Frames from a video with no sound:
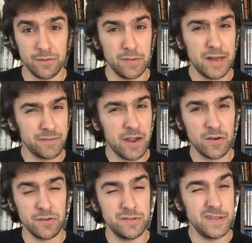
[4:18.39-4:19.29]
There's a lot of
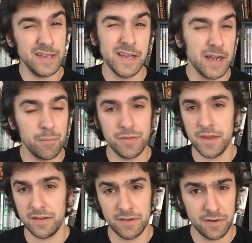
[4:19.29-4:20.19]
characters digging up
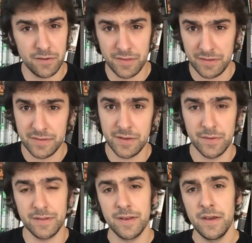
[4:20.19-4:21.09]
things, unearthing
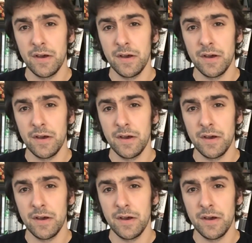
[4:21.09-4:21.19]
secrets.